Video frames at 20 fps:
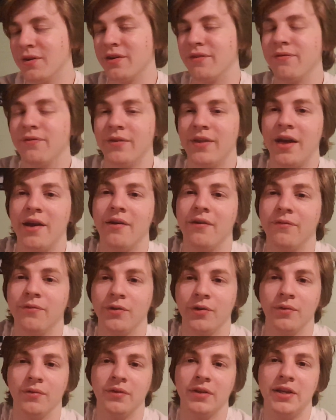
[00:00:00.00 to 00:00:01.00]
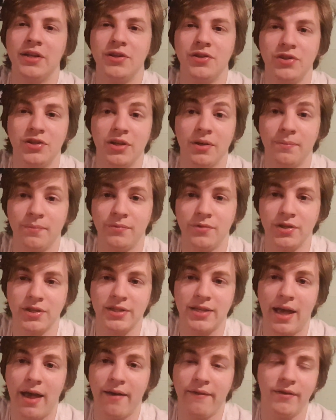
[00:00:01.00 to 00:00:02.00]
for a relationship just
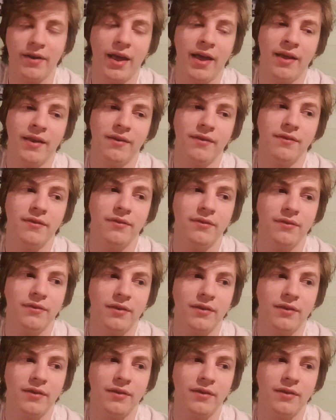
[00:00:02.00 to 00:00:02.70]
to have it end,